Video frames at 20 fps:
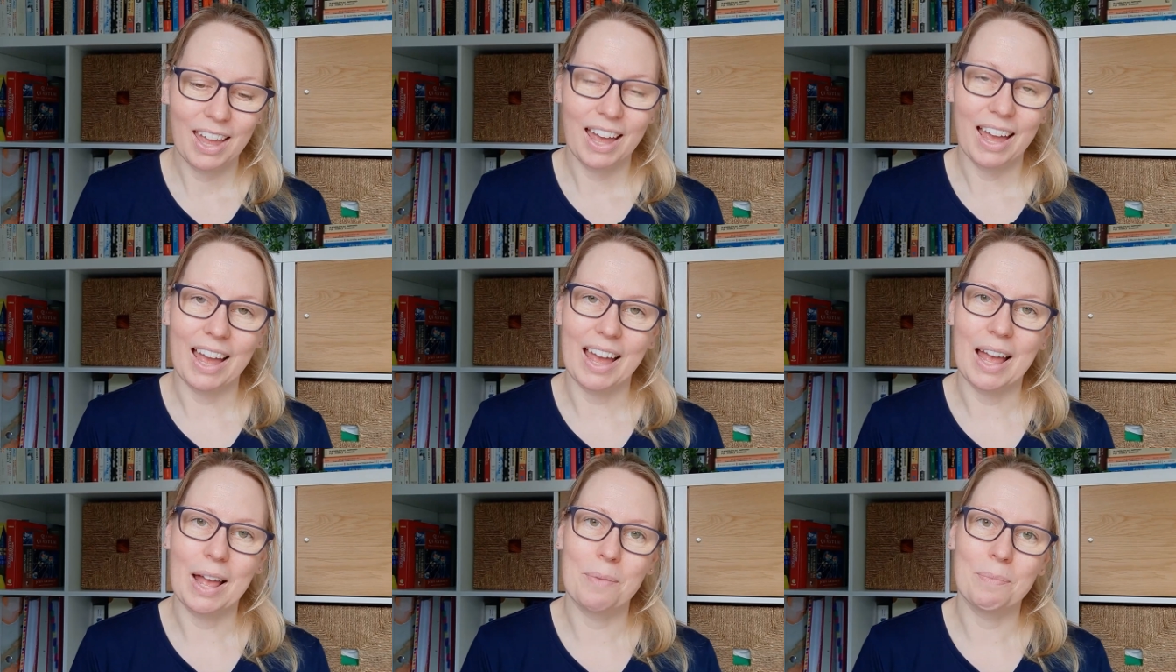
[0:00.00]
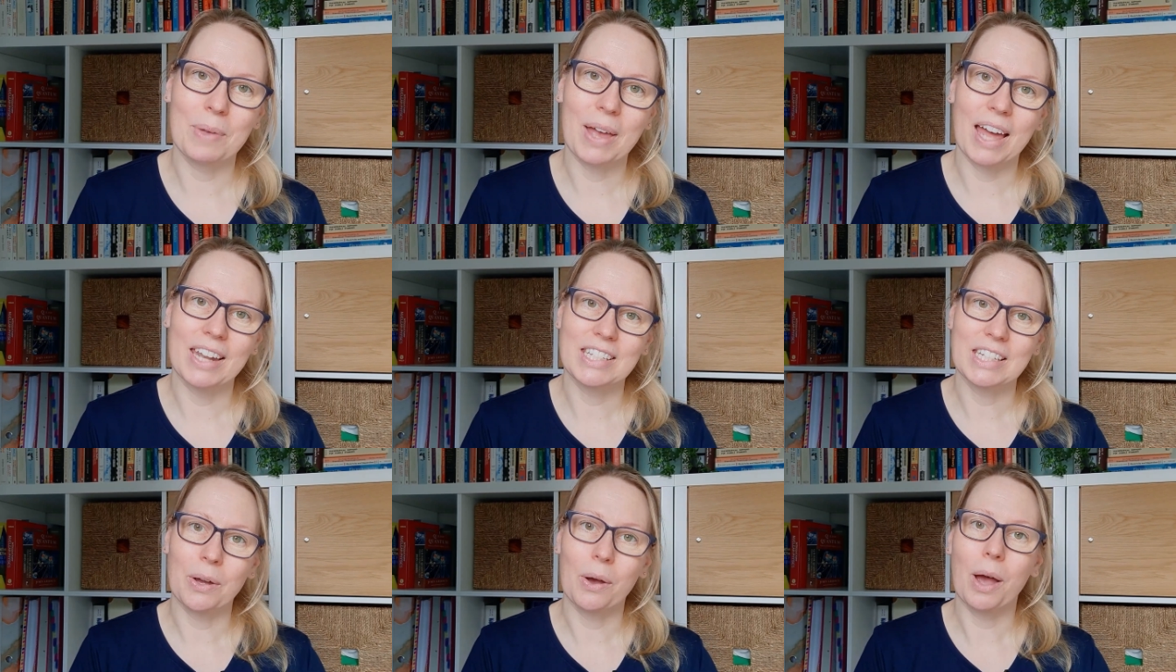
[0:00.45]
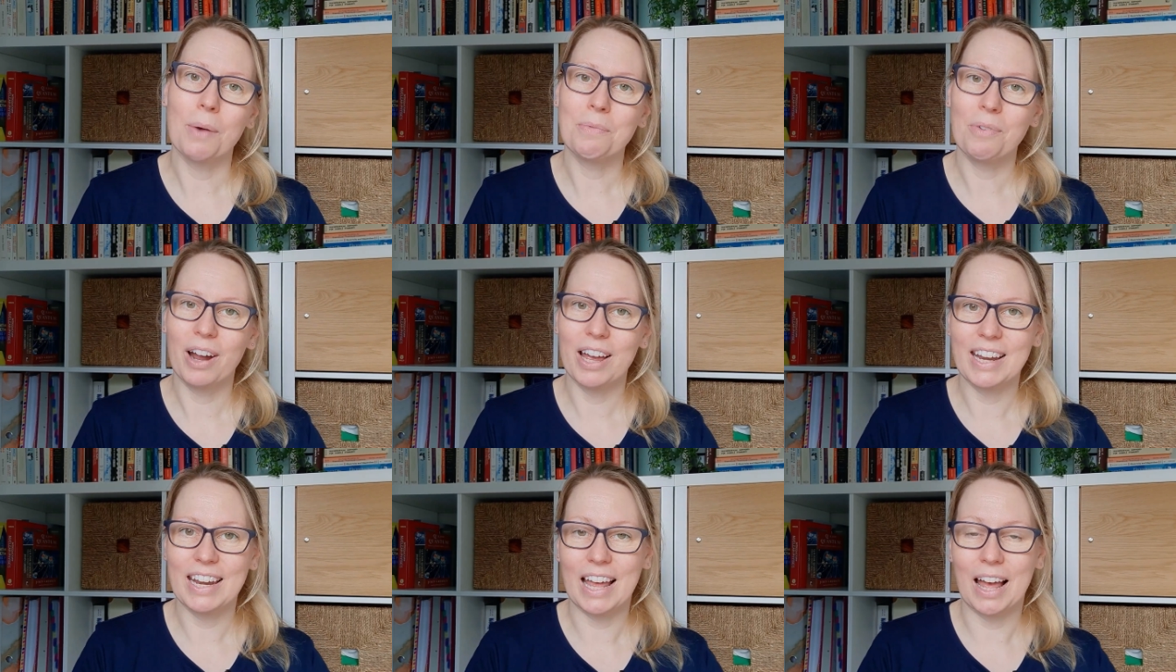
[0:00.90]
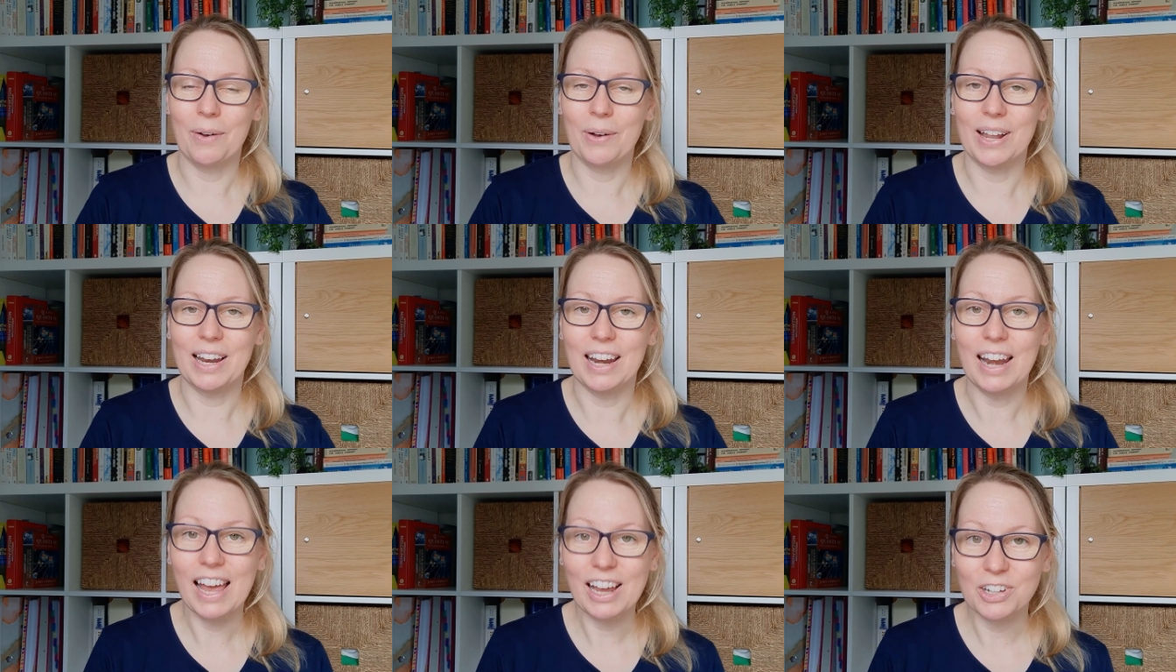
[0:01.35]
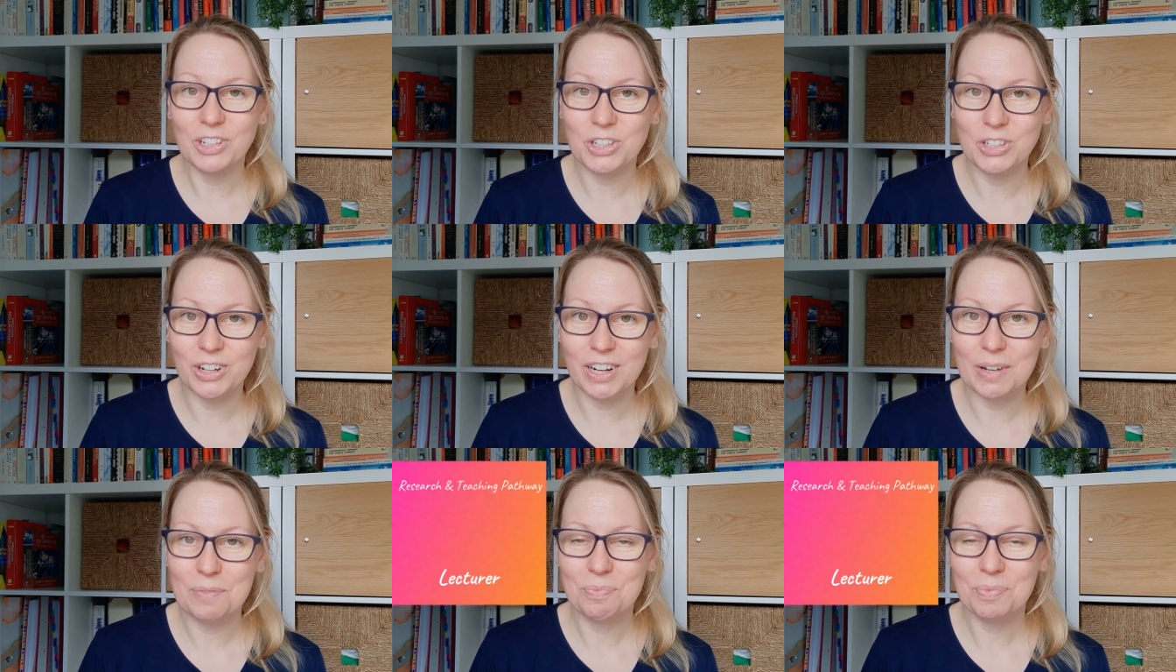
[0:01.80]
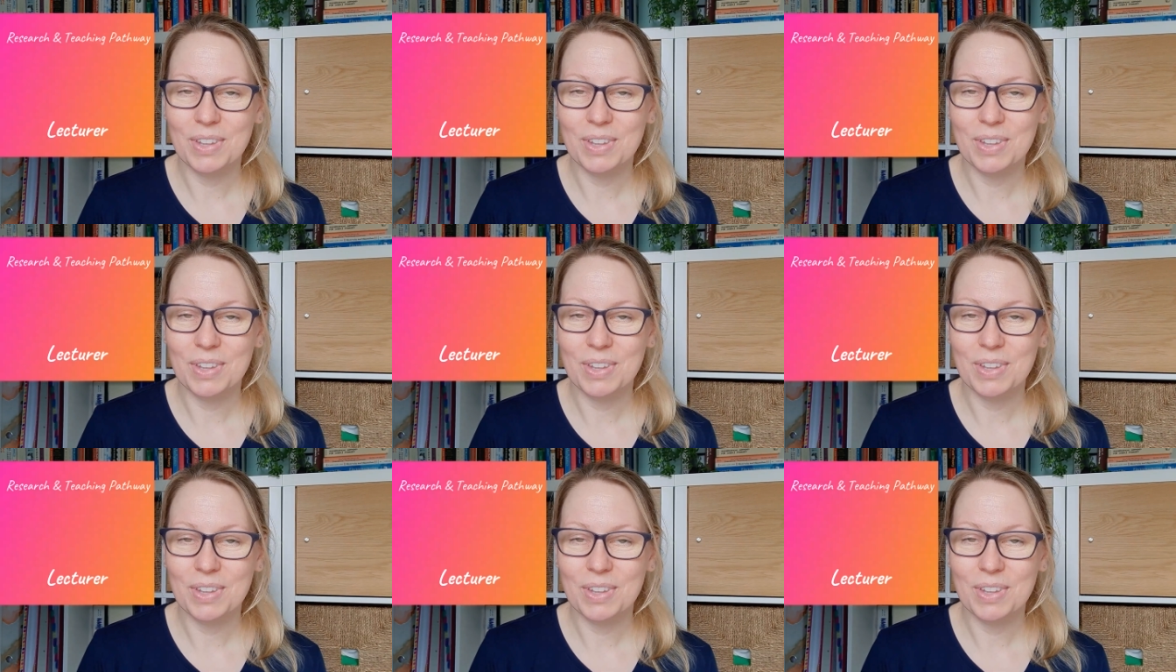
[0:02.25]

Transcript: And so I'm right now a lecturer,